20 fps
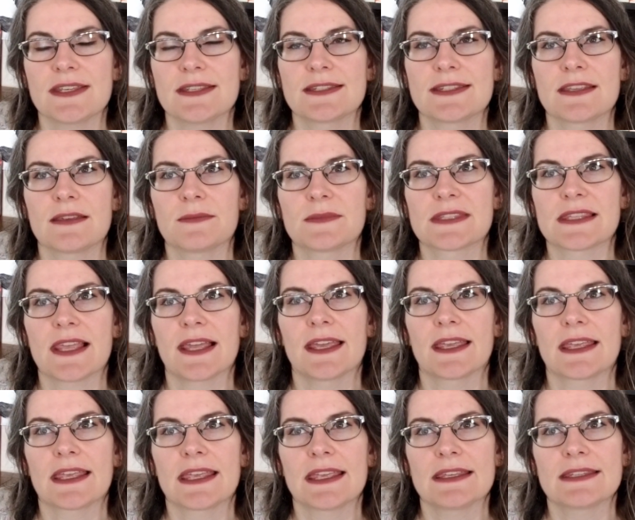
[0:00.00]
seems like
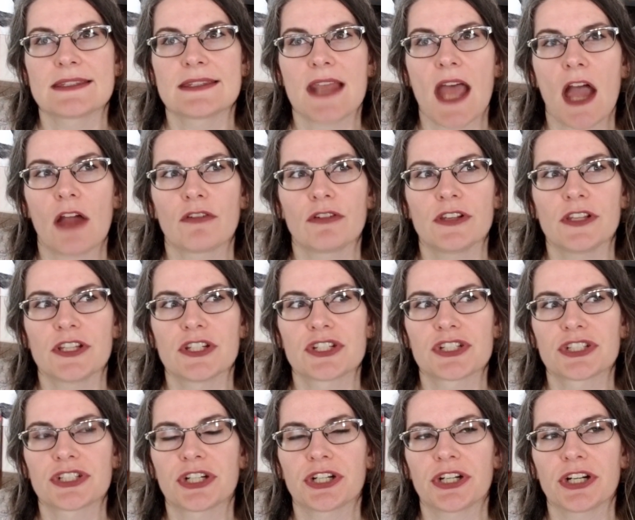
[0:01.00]
he's not really
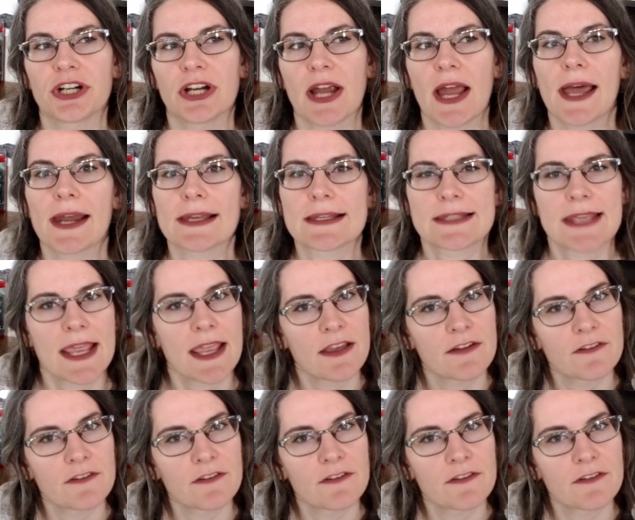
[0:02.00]
sure how to take